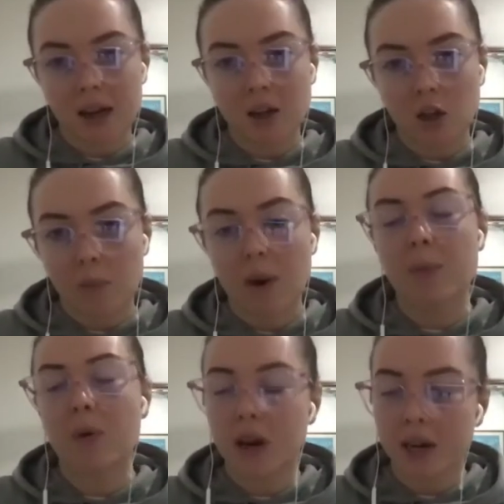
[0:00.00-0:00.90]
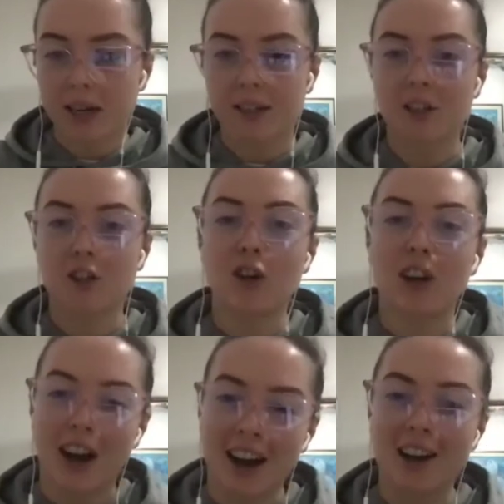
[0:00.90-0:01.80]
my point is, you
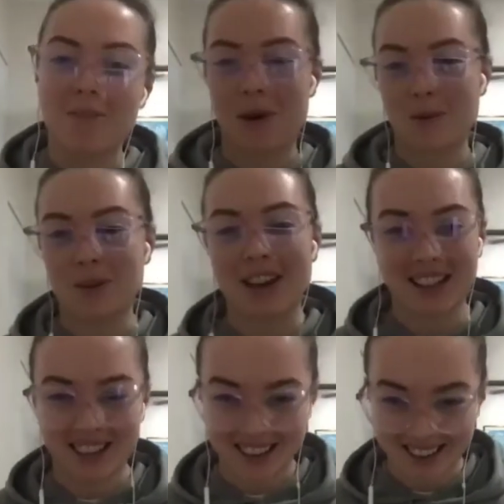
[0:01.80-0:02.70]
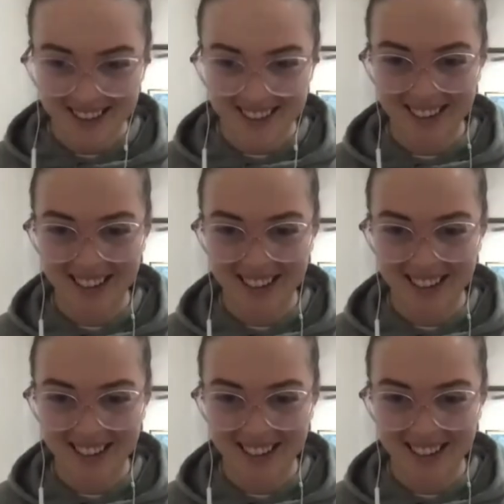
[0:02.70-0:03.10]
can't have one without the other.